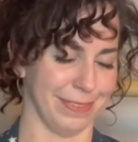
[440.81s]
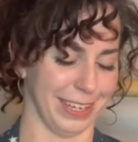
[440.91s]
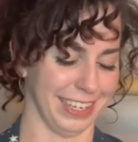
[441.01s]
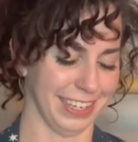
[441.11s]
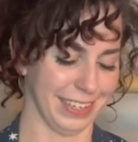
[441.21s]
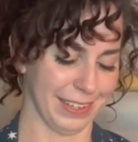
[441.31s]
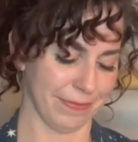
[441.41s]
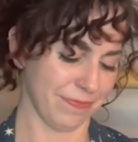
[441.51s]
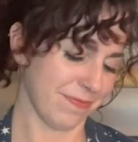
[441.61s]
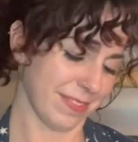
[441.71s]
but
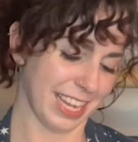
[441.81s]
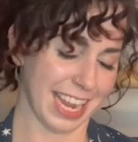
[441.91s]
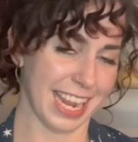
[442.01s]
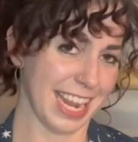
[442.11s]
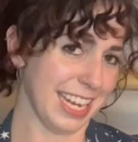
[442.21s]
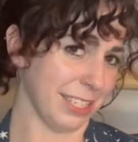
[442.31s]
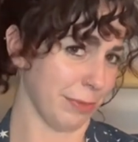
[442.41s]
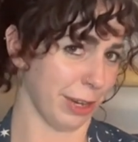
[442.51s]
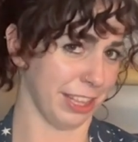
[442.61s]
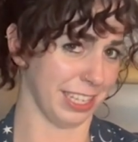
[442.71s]
it is
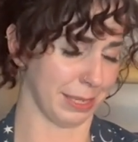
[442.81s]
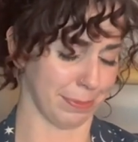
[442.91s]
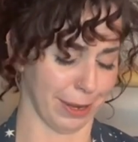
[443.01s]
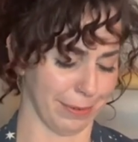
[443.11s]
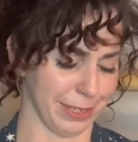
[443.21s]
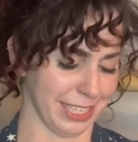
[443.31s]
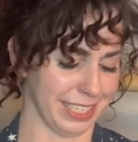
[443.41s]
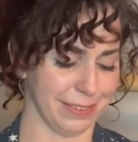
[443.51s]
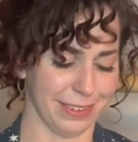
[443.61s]
one at this point. We're just